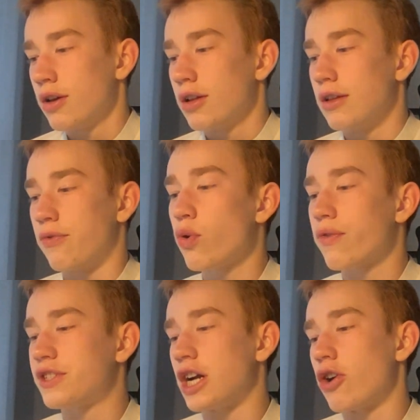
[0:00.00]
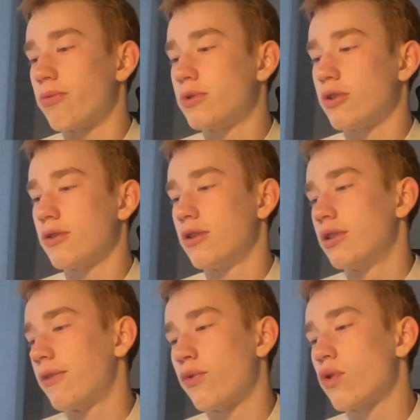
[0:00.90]
The fourth
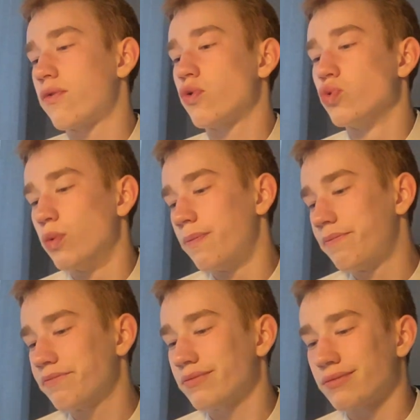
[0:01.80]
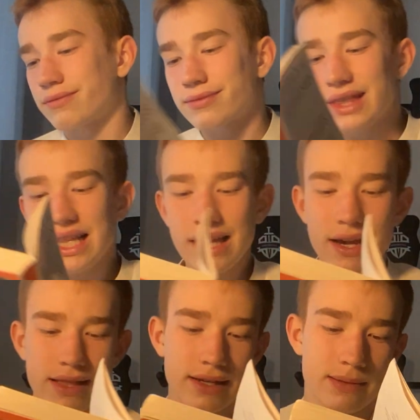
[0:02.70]
rule
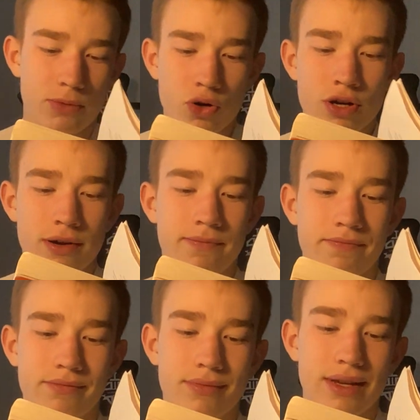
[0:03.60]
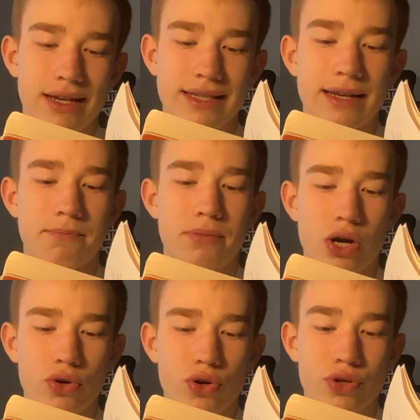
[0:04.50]
in this book is
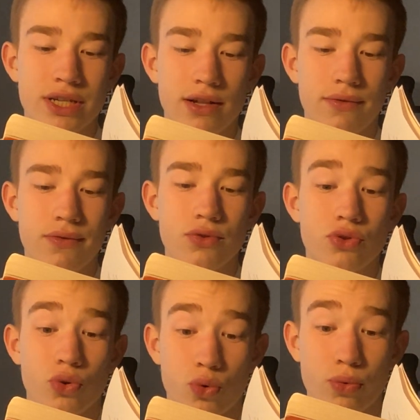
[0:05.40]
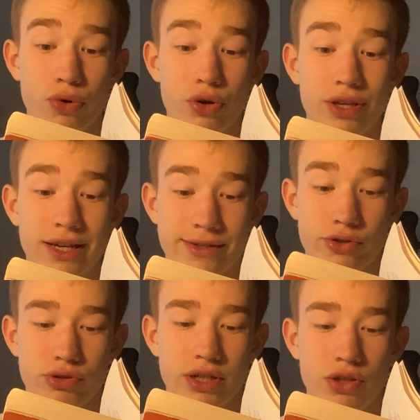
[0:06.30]
compare yourself to who were
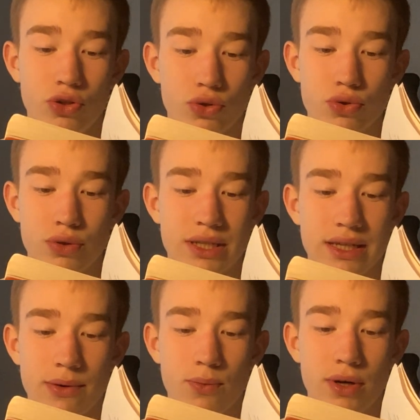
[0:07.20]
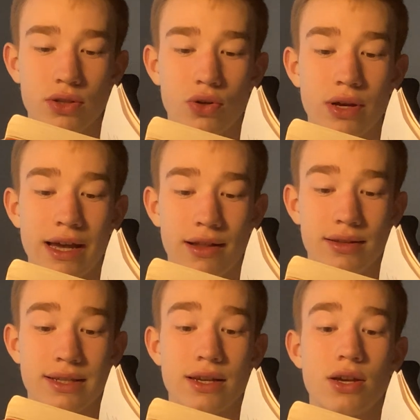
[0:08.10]
yesterday, not to someone
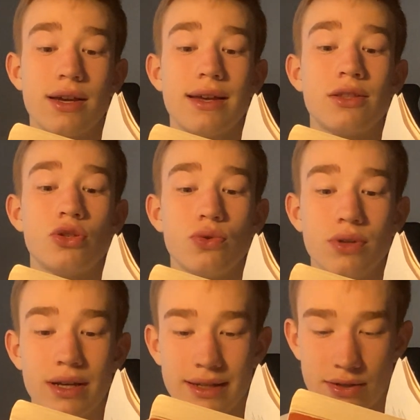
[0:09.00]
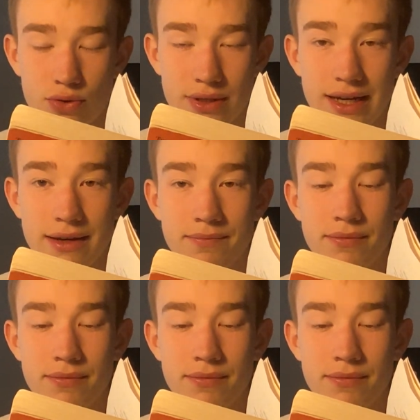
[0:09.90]
else is today.